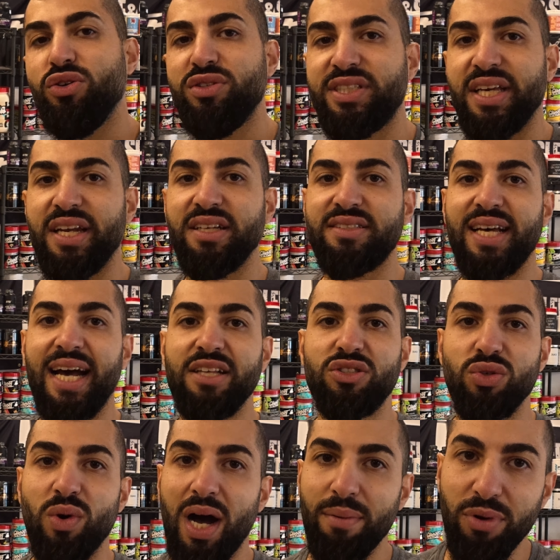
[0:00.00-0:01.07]
You see it in the
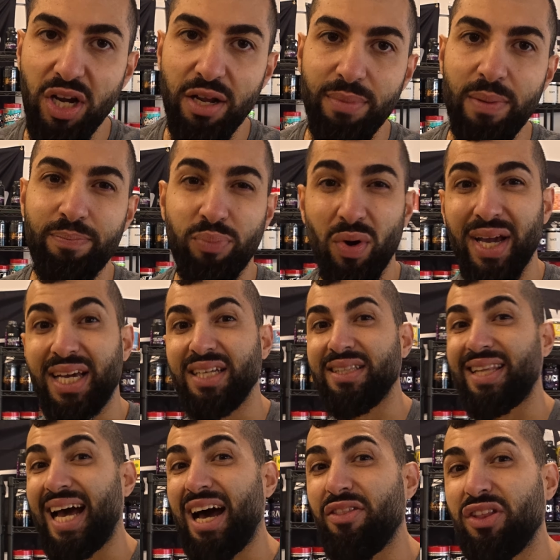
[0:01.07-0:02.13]
title, I'm going to be
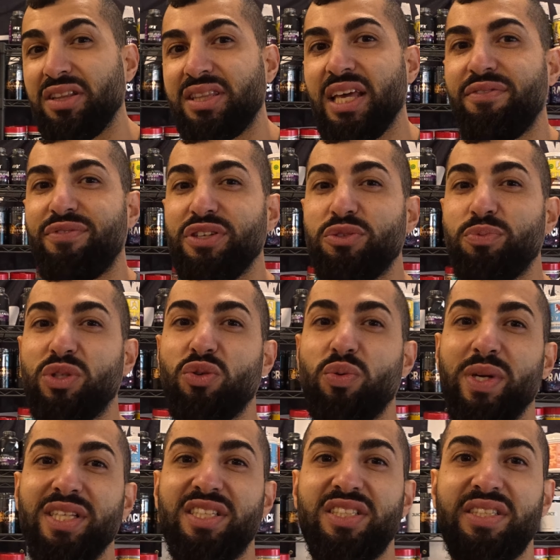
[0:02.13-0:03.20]
breaking down the difference
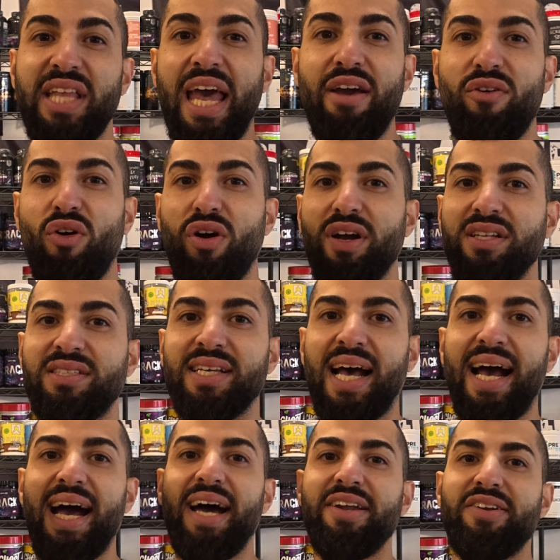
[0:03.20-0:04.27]
between steroids
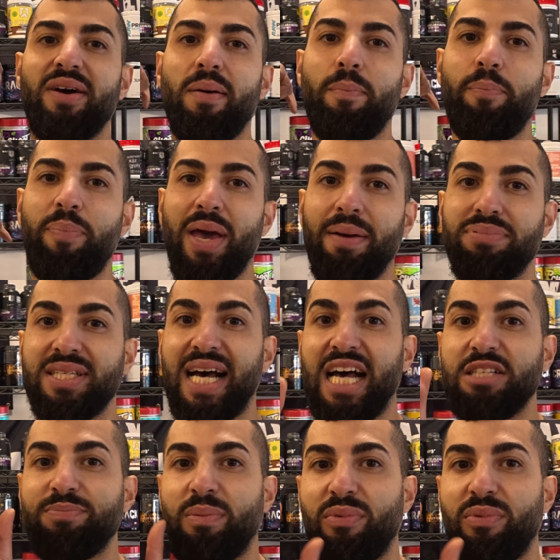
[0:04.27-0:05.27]
and peptides.